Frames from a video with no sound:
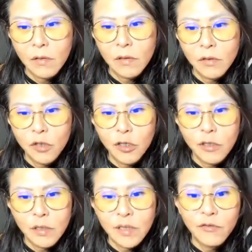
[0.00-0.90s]

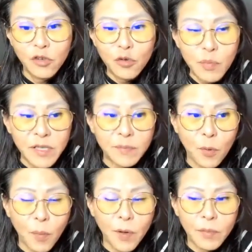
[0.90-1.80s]
If she meets
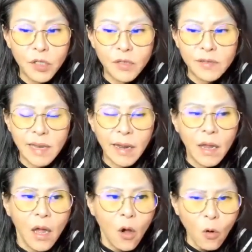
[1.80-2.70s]
problem, she's like,
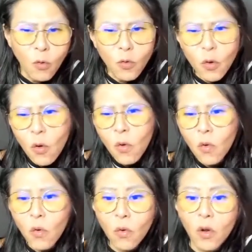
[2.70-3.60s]
oh
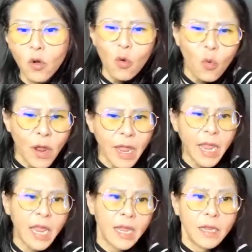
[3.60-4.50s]
no, no
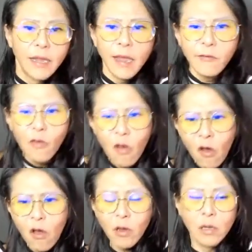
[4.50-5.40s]
way,
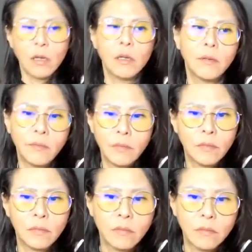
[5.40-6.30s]
cannot.
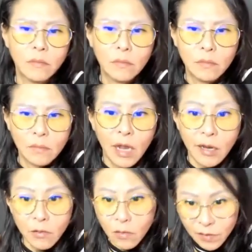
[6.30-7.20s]
I
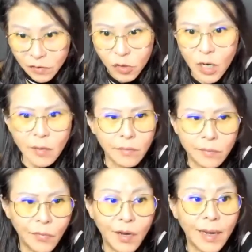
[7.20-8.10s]
look at this chart,
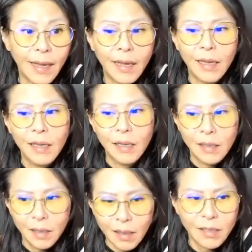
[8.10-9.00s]
well,
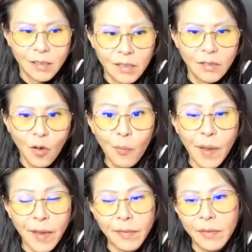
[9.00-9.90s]
not
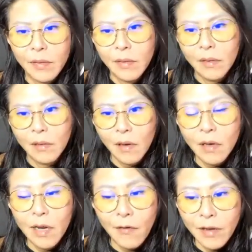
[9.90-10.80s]
bad.
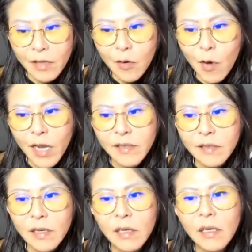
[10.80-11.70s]
Character-wise,
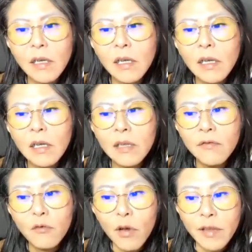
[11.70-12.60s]

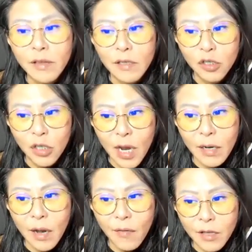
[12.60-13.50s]
if look at the chart,
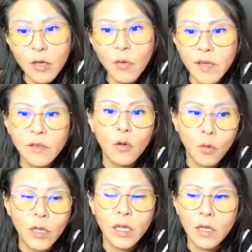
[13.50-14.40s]
character-wise,
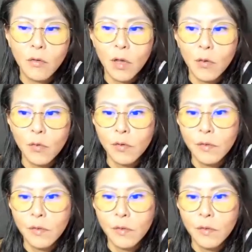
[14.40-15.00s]
okay, quite good.